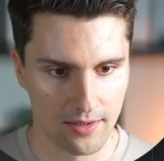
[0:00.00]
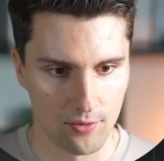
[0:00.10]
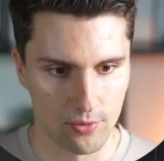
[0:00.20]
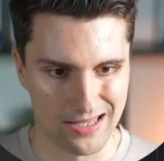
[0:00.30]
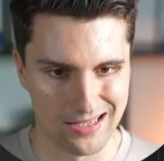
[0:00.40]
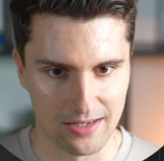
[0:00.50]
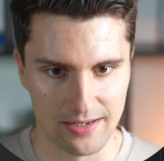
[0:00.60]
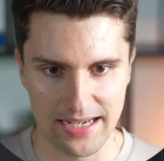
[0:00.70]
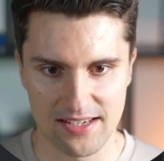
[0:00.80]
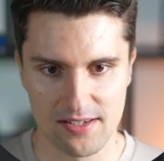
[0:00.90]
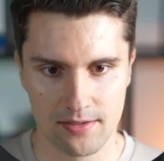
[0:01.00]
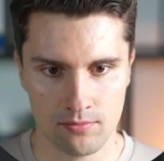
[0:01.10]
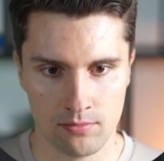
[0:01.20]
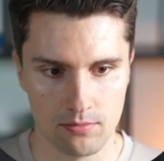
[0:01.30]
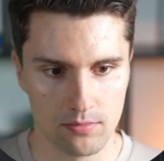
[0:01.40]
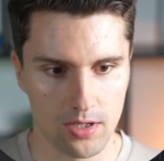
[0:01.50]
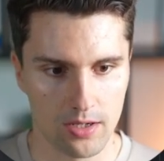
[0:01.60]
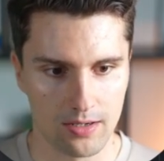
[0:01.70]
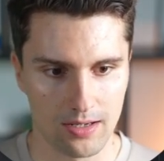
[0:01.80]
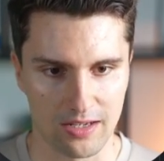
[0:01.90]
We click next,
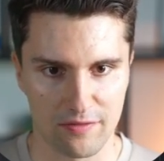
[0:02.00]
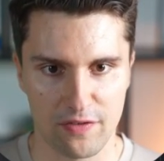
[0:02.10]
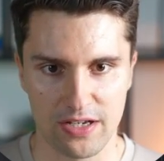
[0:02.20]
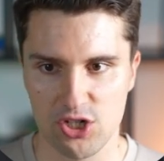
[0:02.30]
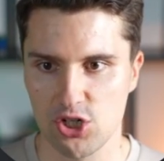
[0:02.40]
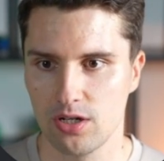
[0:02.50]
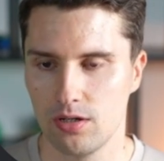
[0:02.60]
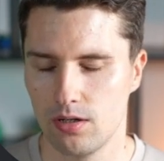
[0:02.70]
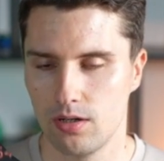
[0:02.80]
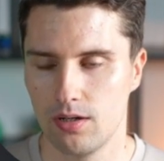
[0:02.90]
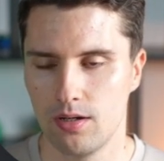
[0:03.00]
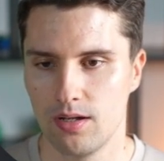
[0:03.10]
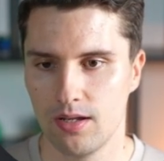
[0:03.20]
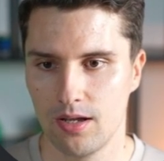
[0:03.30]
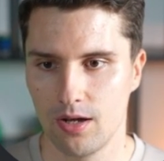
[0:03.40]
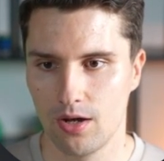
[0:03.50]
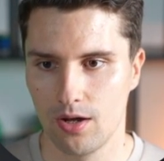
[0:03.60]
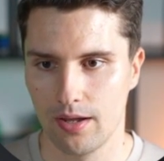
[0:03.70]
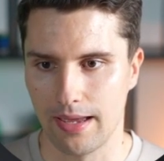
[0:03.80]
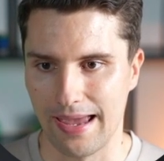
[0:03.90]
click finish.
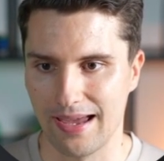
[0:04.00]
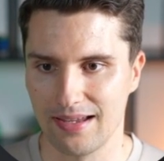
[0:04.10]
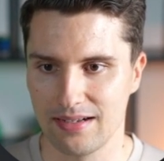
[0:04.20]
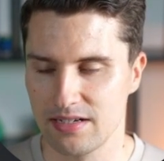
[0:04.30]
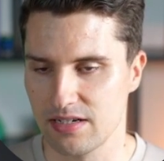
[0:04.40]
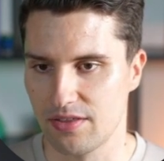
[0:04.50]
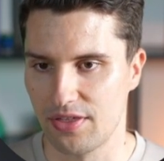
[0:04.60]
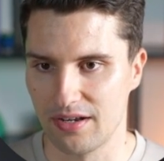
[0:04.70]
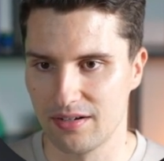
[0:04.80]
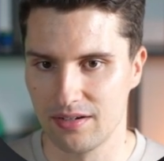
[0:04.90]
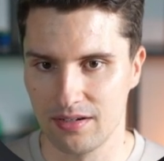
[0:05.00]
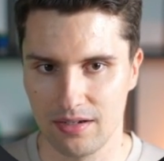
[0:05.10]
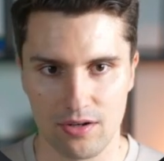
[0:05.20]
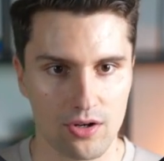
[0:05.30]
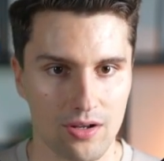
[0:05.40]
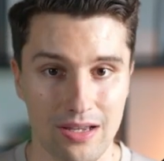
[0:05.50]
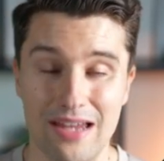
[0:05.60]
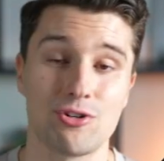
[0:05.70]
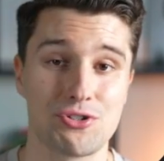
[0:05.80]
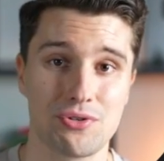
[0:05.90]
And then
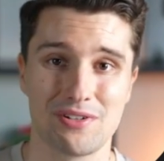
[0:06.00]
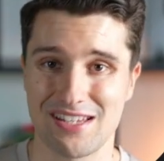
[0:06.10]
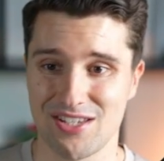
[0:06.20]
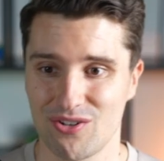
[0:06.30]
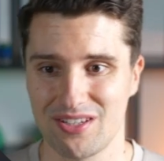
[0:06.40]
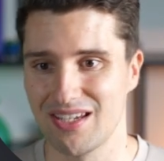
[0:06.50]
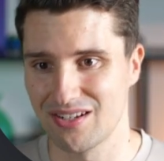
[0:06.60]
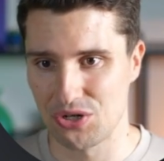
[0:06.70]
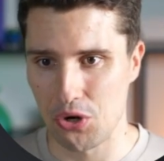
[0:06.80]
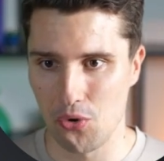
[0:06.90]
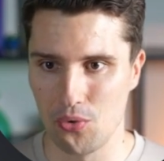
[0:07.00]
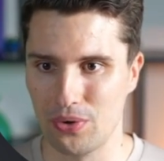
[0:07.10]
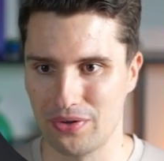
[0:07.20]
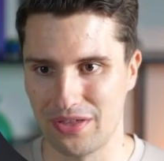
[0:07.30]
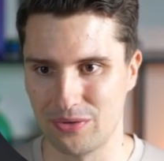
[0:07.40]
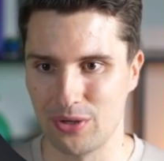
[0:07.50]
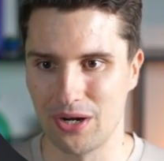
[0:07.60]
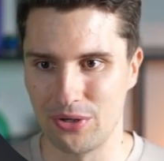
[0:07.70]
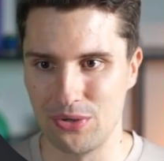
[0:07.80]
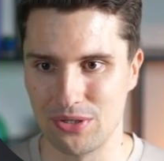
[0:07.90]
Android Studio does not yet know that we
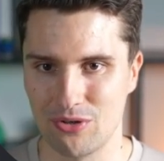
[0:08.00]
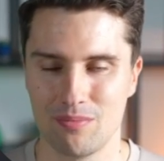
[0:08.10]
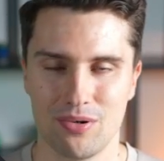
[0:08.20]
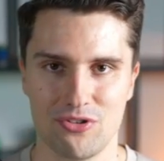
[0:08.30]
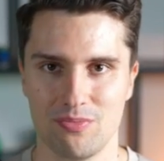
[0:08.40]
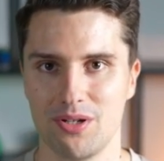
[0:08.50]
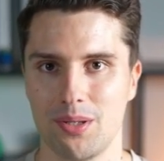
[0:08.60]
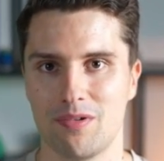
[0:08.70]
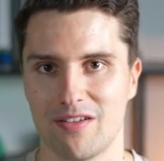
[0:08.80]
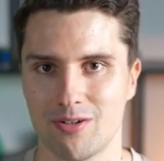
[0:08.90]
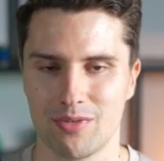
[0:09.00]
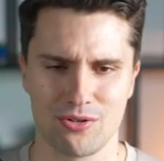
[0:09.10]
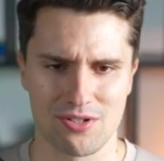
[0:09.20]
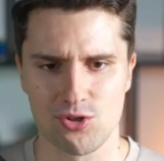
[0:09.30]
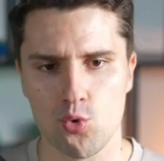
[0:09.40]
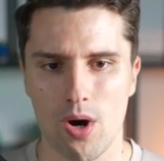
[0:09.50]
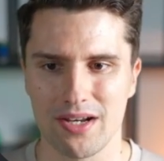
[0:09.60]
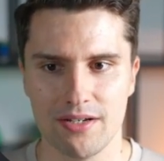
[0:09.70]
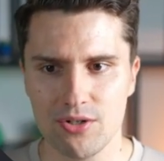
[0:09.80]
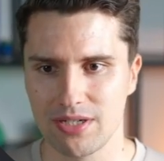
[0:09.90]
are using Compose Multiplatform because it's quite
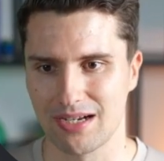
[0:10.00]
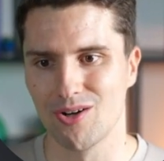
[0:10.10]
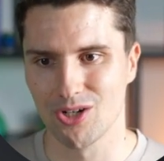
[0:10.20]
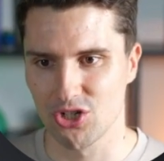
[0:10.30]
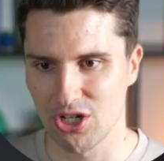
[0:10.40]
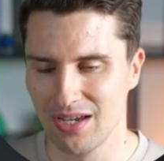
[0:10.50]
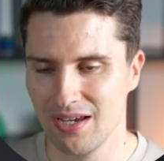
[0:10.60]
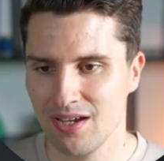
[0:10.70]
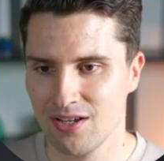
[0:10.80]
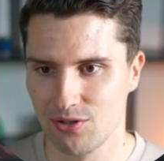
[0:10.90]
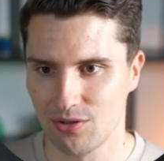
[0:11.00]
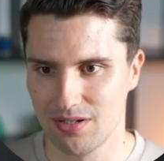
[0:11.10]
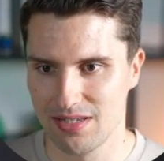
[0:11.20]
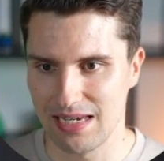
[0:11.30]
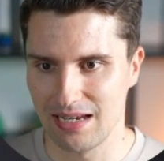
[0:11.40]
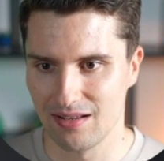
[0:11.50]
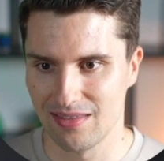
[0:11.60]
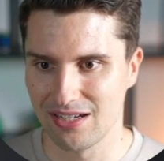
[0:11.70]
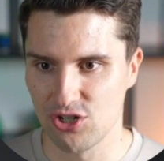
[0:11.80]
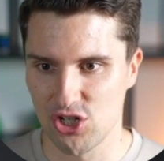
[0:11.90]
a new technology. So you can see that it